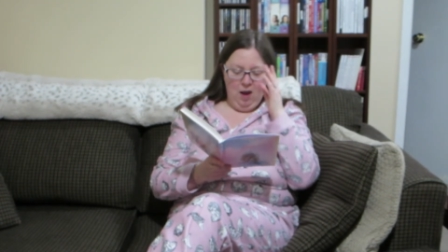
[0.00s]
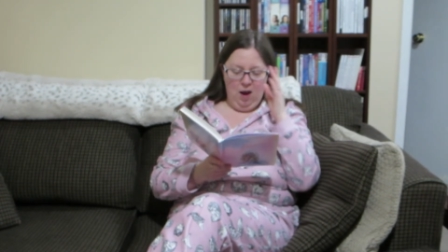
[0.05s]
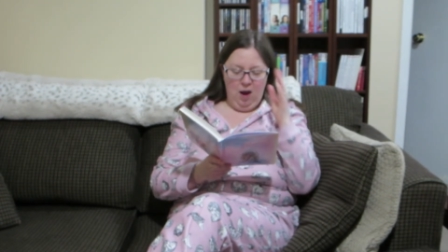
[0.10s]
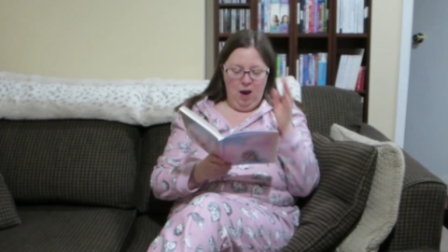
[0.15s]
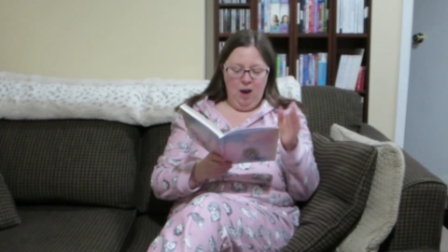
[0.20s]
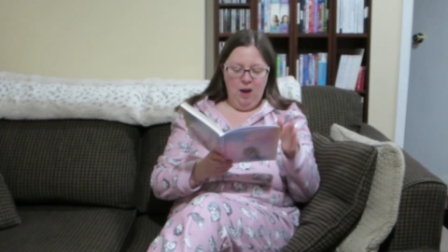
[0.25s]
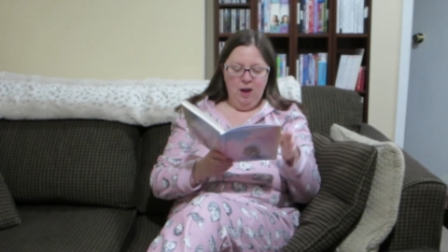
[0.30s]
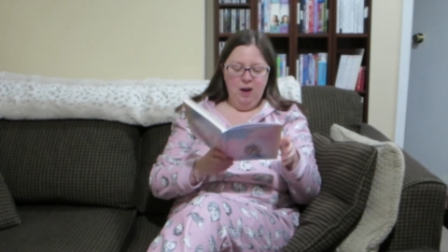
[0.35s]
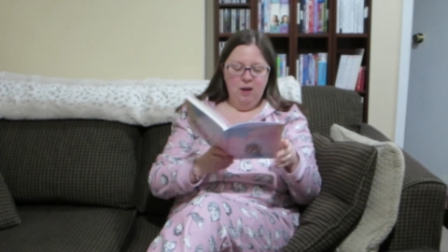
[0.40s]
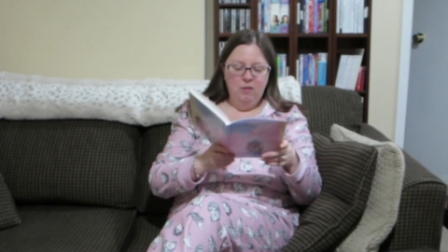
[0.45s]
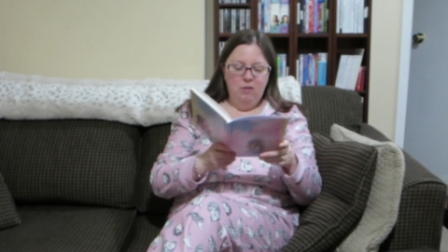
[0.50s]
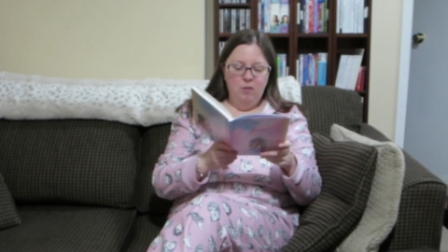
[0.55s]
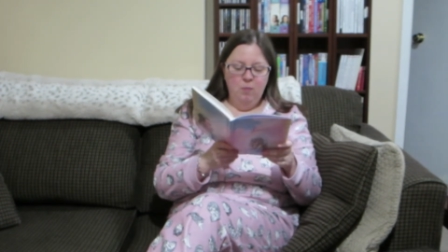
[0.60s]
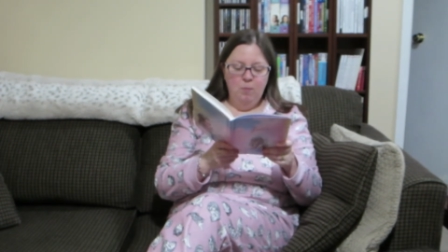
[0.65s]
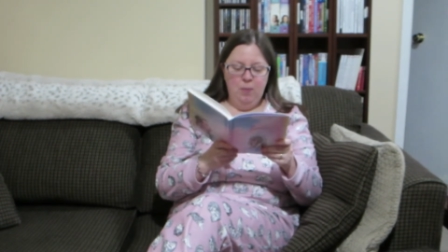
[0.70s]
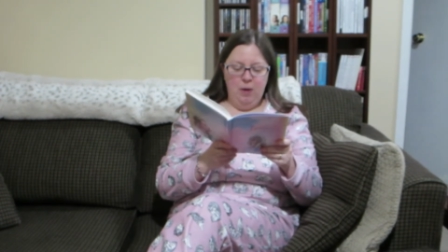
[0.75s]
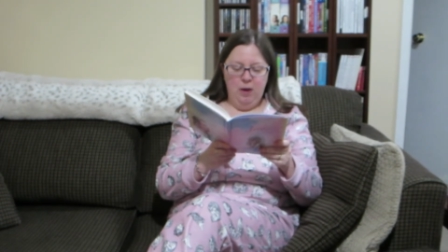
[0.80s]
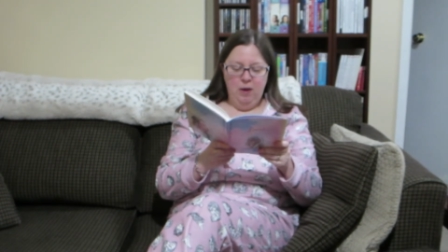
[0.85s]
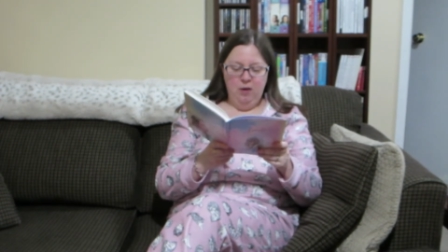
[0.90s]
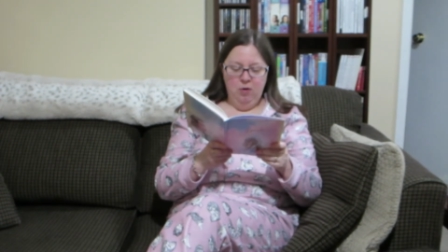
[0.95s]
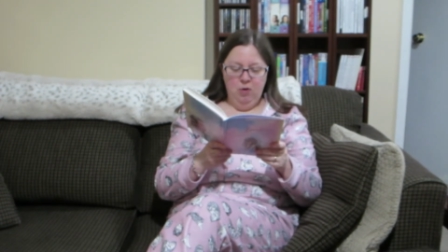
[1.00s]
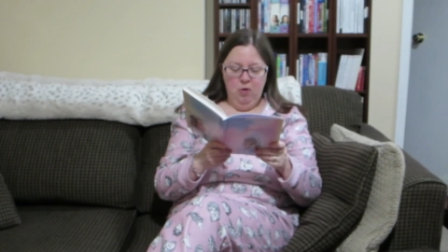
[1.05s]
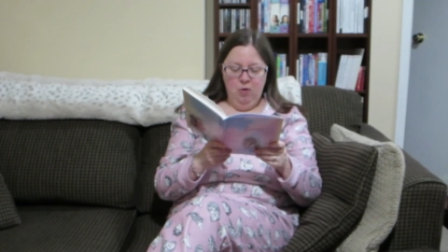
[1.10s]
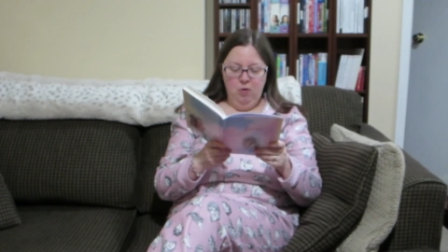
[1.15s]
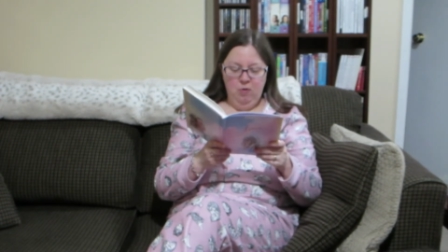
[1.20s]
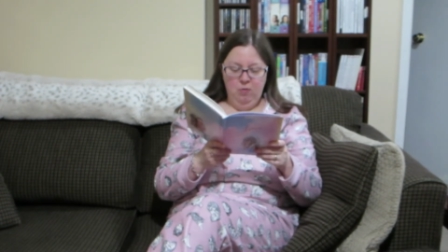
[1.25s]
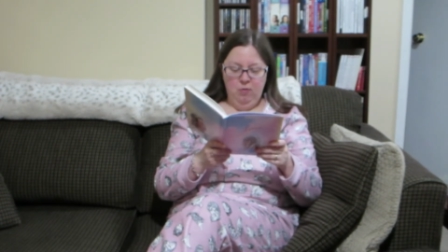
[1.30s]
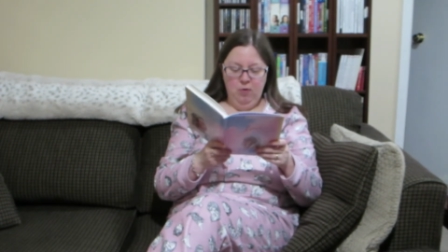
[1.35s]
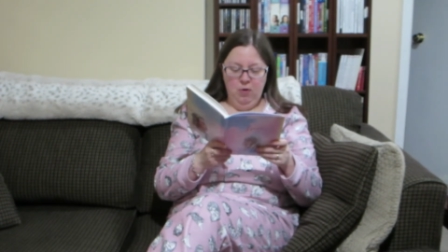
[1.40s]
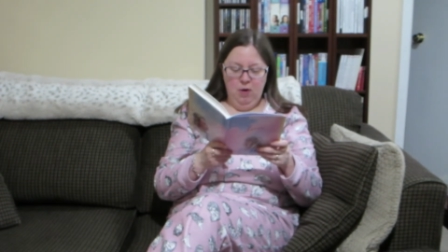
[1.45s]
I had to bend
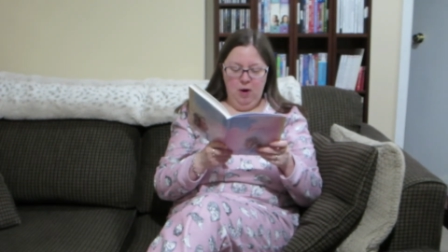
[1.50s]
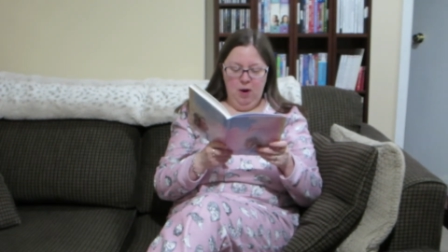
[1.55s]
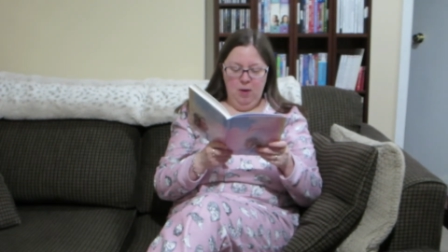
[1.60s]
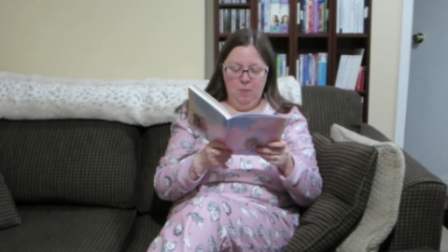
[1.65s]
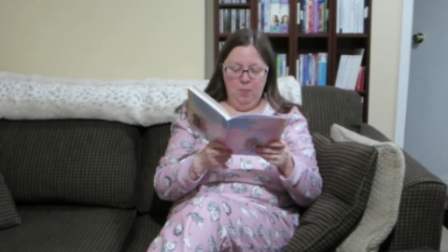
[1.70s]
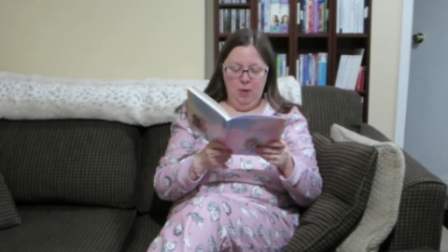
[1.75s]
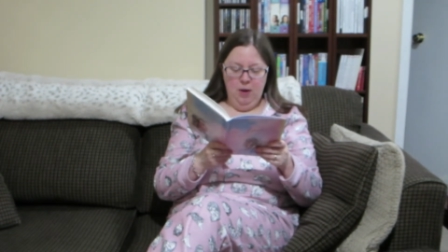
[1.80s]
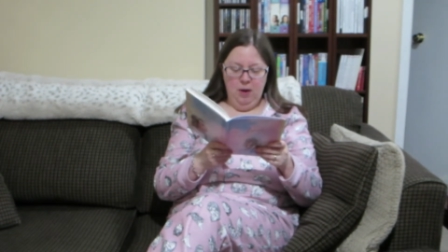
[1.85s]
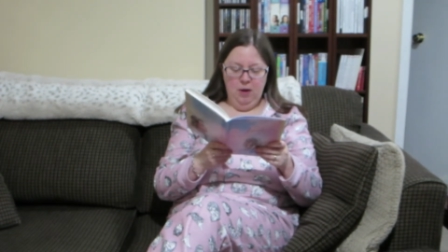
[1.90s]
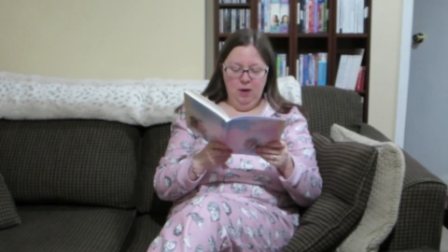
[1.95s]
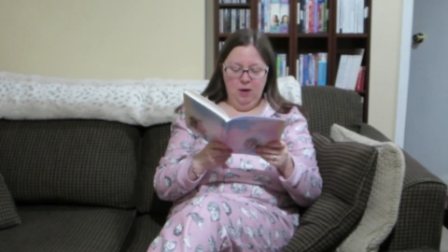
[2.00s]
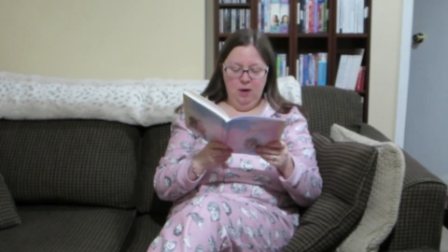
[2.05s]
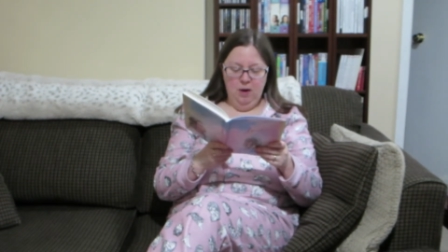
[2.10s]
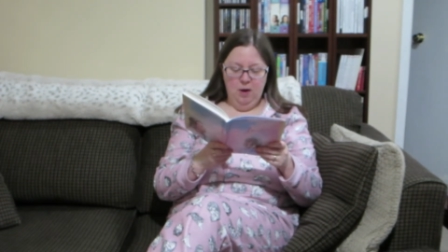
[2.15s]
over and pick it